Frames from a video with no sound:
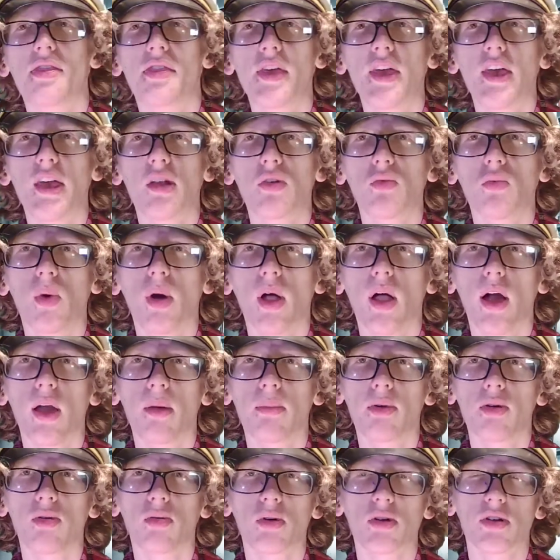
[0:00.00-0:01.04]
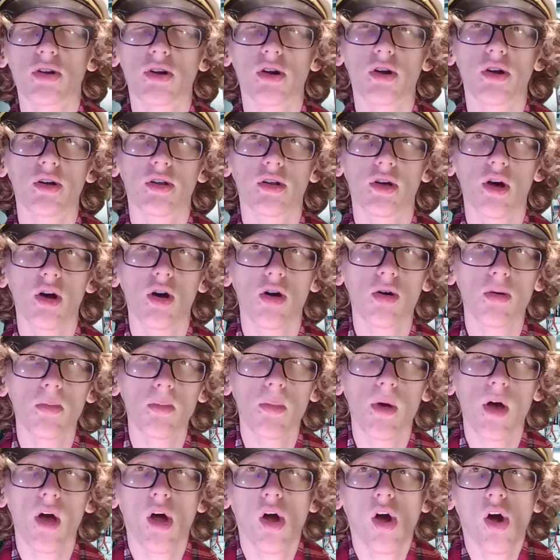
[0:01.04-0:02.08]
Then will I be returned home?
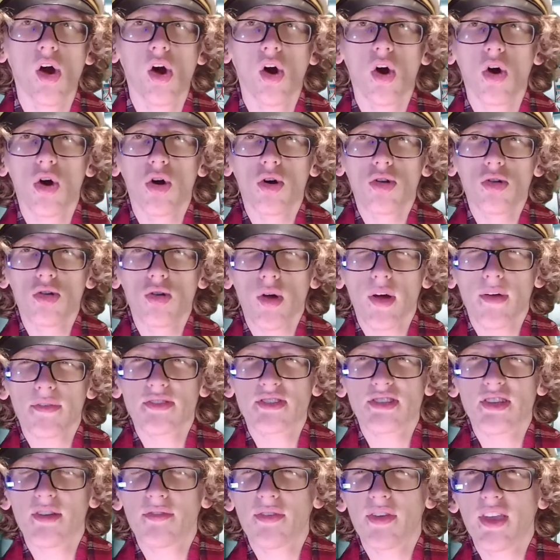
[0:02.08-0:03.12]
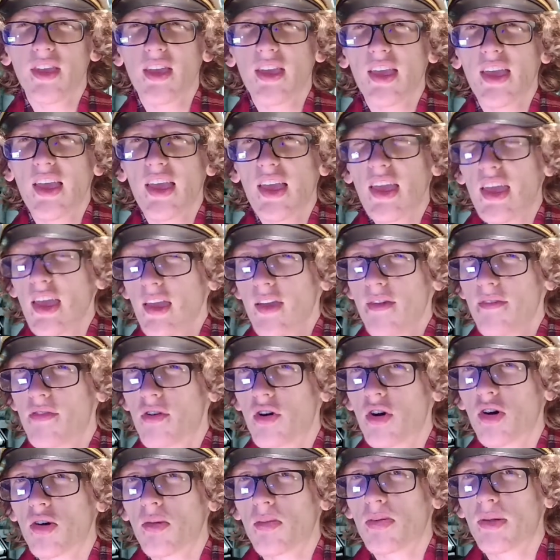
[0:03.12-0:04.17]
Or do you have something
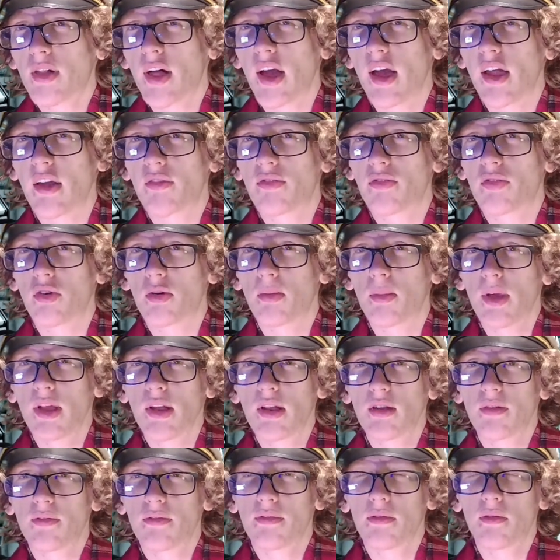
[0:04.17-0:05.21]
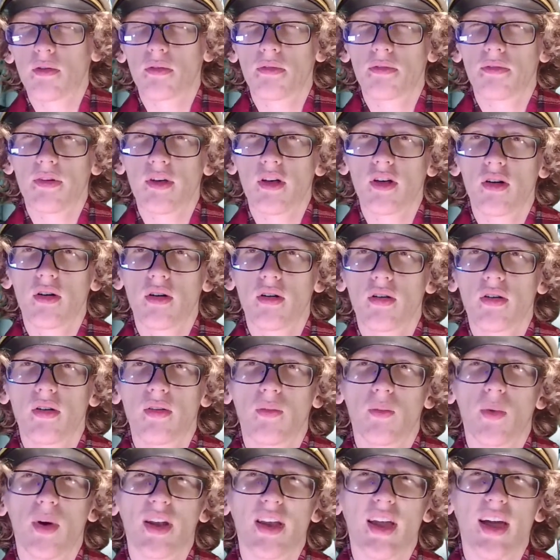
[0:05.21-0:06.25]
evil planned for me to fulfill
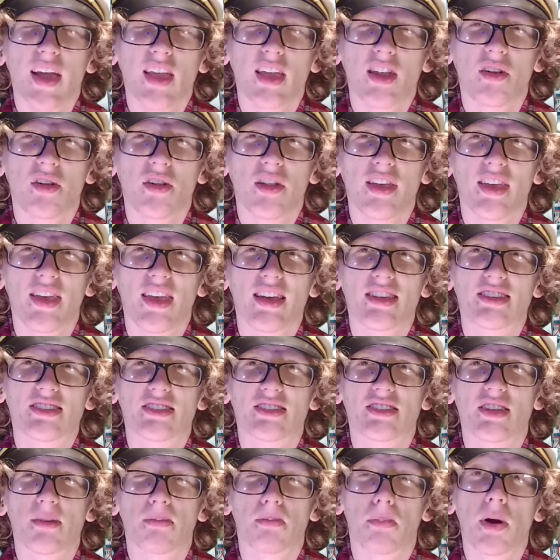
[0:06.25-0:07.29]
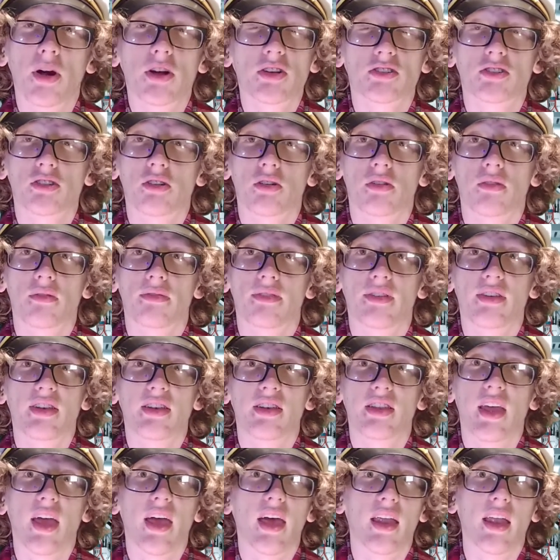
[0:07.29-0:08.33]
what I can only guess is a personal
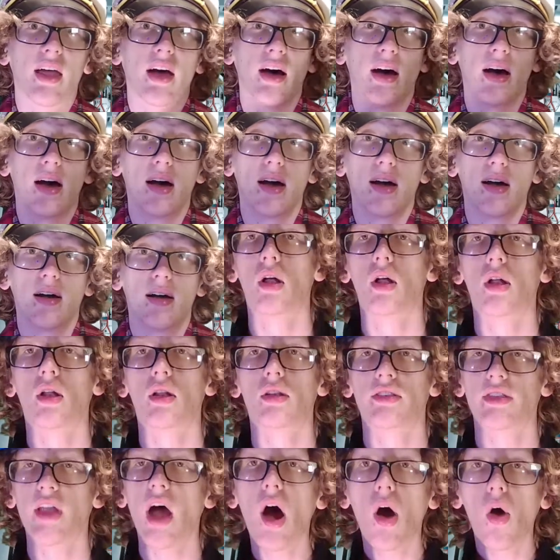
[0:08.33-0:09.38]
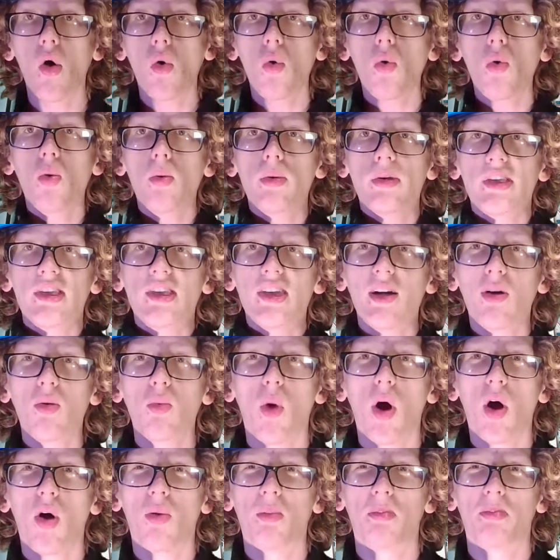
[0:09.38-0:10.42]
vendetta? No, you
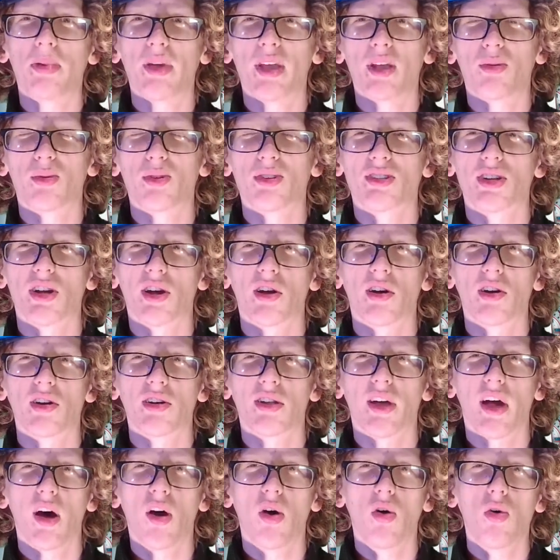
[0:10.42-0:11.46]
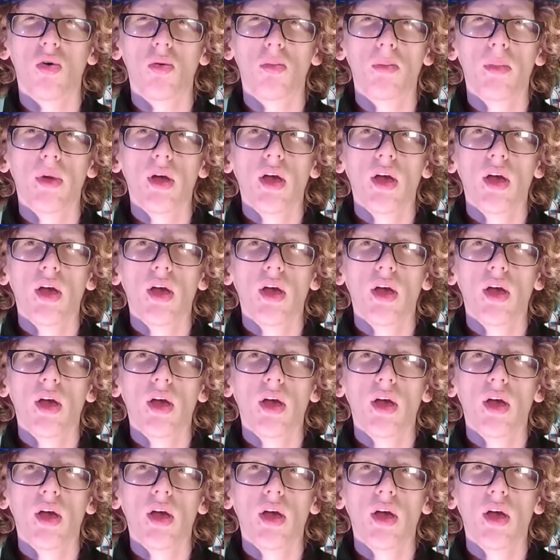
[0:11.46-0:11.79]
won't be returned home.